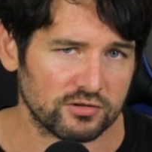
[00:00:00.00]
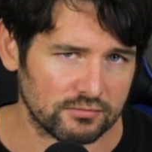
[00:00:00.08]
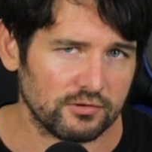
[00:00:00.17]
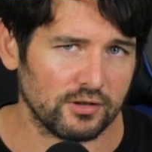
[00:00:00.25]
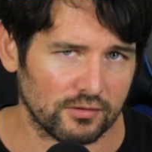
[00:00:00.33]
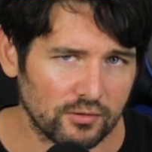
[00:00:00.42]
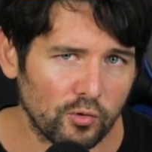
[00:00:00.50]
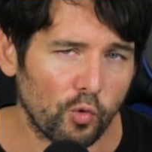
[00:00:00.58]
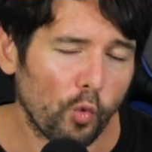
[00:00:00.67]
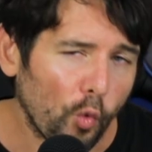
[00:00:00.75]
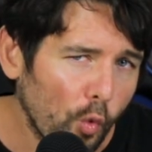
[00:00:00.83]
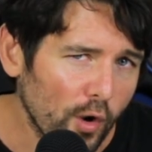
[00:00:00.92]
is, you know,
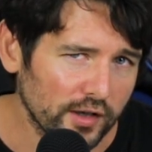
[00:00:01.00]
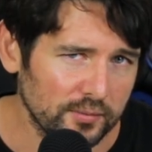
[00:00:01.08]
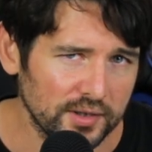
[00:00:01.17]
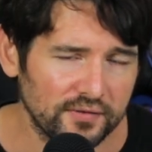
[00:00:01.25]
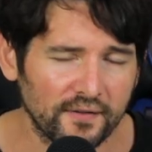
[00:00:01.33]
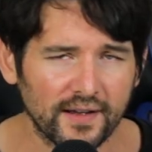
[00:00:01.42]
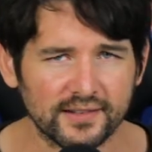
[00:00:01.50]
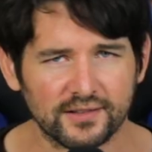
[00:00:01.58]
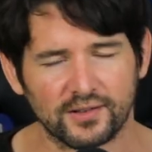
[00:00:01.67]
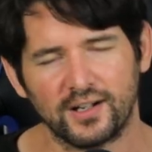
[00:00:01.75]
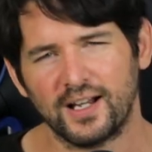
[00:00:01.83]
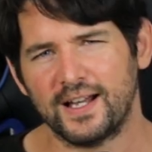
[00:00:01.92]
quite a bit
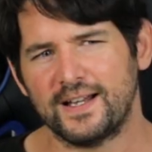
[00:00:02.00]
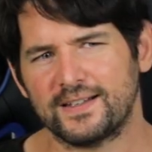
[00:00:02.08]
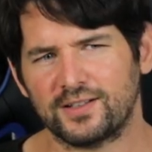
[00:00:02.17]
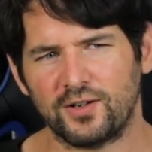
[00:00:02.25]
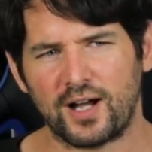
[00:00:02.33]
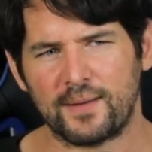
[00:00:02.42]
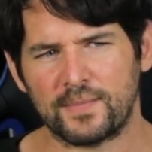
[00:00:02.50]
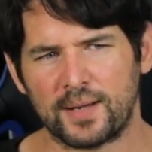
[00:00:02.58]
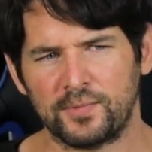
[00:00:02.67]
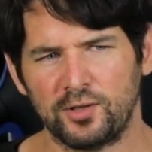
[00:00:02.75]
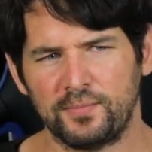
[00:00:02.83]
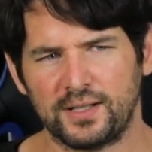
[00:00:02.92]
faster. So I'm
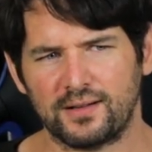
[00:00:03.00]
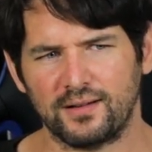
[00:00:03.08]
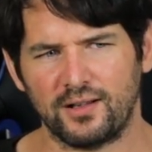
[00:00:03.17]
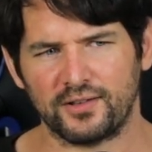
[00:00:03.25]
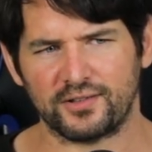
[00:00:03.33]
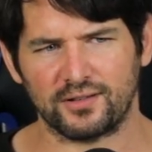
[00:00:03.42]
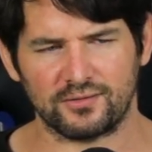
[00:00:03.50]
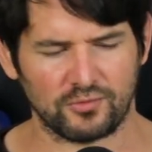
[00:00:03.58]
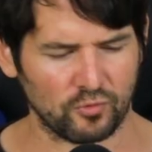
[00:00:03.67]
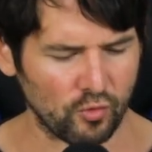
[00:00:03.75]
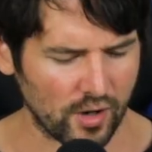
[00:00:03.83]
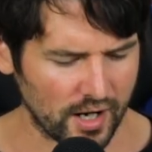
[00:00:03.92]
a little bit lost
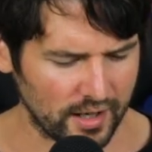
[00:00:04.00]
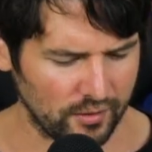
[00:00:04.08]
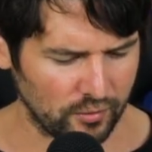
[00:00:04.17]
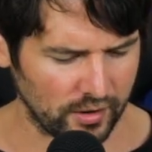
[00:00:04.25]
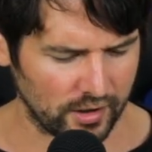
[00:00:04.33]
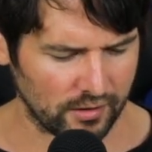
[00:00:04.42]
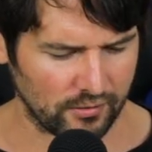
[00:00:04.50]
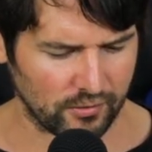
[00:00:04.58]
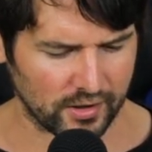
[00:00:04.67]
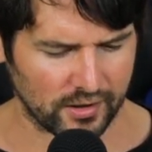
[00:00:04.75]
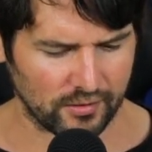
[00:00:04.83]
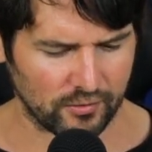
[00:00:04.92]
on why
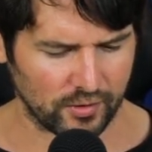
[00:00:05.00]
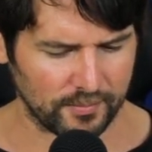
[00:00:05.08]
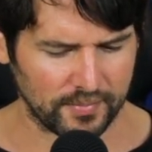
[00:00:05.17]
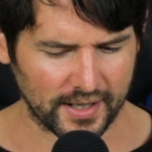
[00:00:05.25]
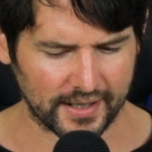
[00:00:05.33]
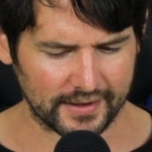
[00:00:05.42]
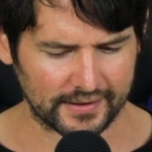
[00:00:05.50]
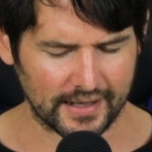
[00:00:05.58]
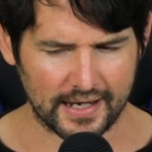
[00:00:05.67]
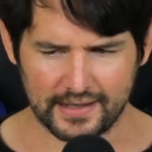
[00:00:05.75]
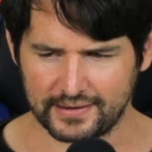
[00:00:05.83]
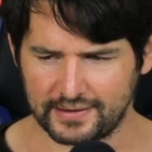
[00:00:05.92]
we're back at
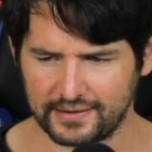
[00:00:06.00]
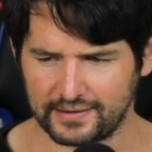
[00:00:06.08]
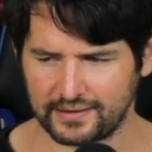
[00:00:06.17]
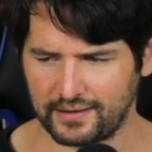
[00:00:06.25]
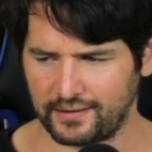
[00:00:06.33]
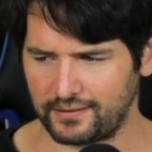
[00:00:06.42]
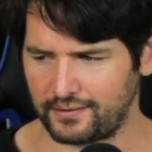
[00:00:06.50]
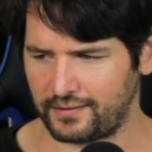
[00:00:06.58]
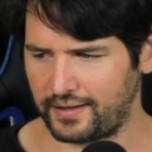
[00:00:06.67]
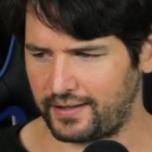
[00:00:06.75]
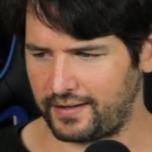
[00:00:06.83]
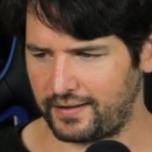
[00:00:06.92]
AC
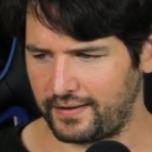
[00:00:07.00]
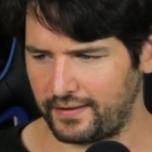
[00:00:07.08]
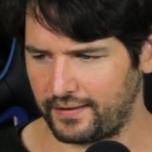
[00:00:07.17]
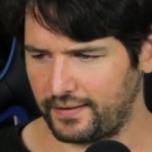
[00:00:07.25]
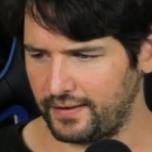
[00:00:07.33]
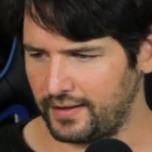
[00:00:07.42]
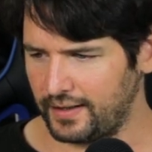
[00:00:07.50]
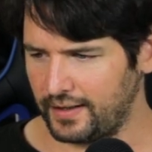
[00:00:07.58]
standard here.